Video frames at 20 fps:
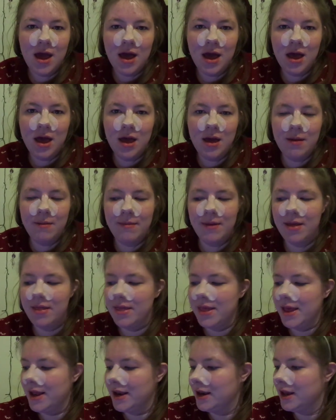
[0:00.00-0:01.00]

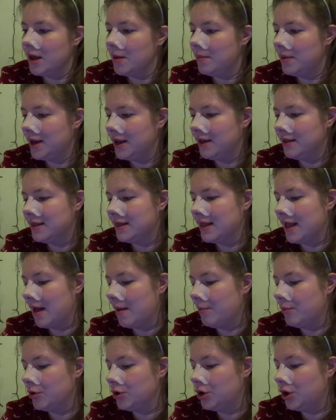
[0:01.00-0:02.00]
And then complete
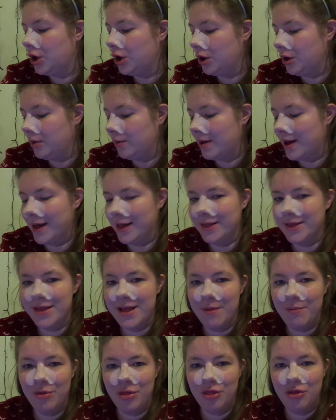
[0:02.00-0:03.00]
step two and
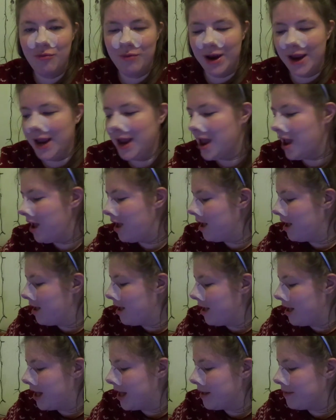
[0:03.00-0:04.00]
step three.
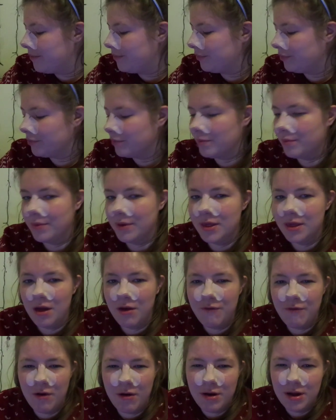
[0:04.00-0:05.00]
But so
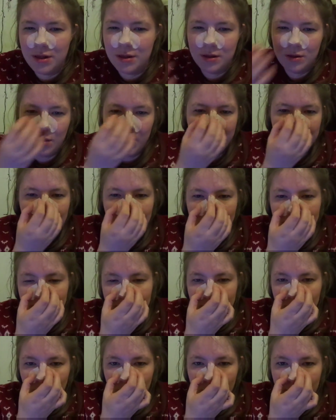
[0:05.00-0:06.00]
far it's quite nice.
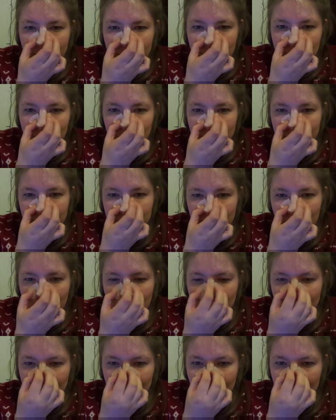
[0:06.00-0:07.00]
It's quite a nice
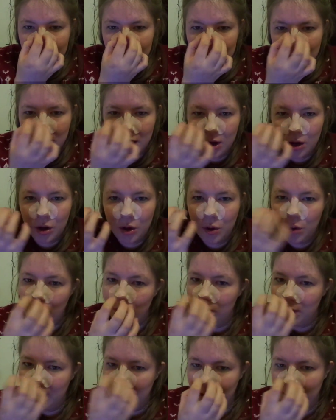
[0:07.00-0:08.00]
kind of like
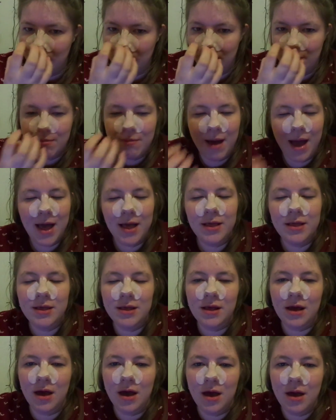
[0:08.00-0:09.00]
cooling
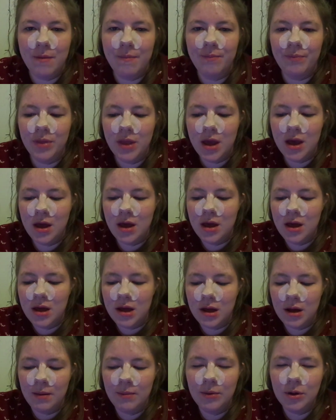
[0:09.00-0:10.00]
mask.
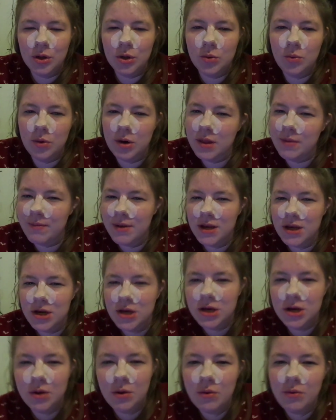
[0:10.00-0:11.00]
I'm not sure what it's meant to
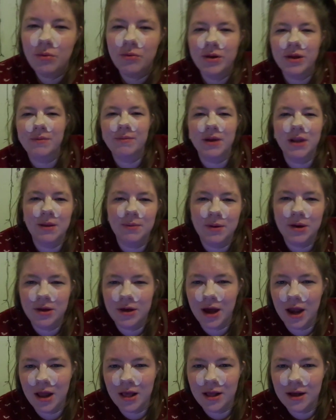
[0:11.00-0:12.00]
do, whether it's meant to be
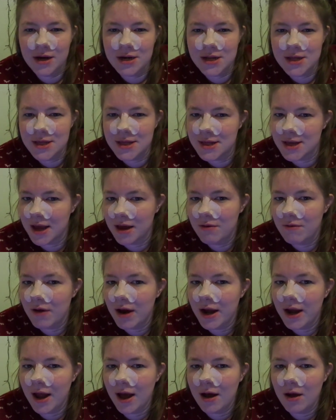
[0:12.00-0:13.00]
doing anything to the skin
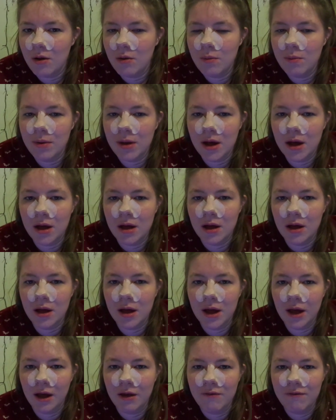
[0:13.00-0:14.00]
right now, but
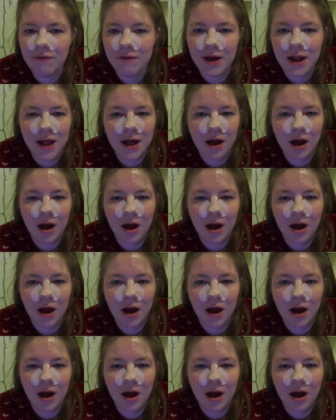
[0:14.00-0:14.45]
I can feel it